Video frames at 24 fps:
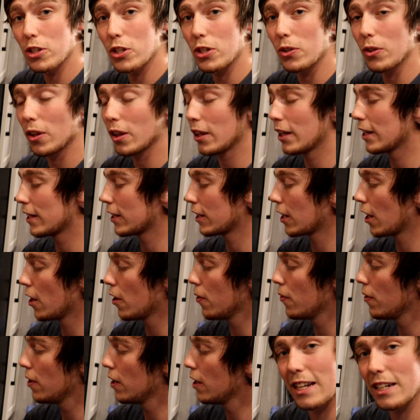you let
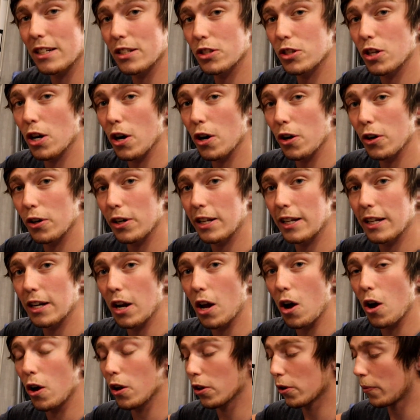go and turn it
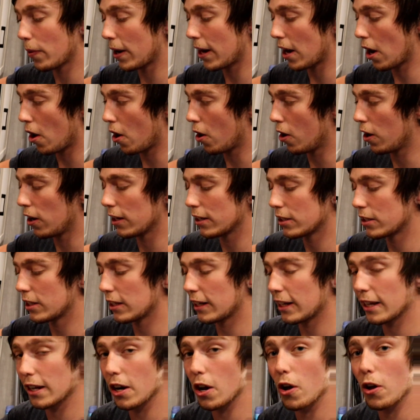all the way on
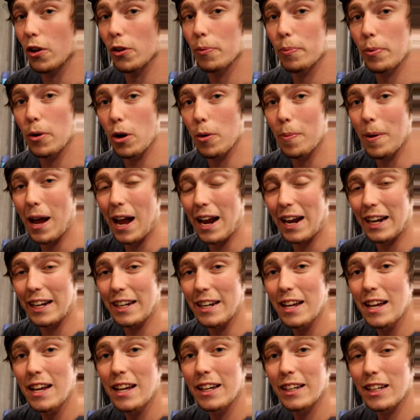to get all the
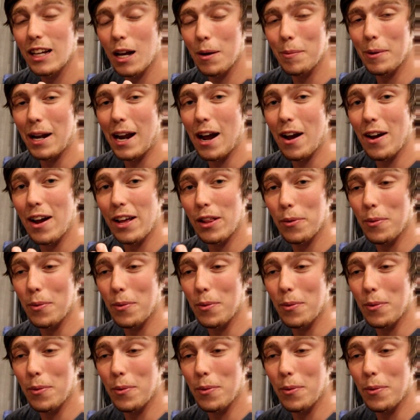propane coming out.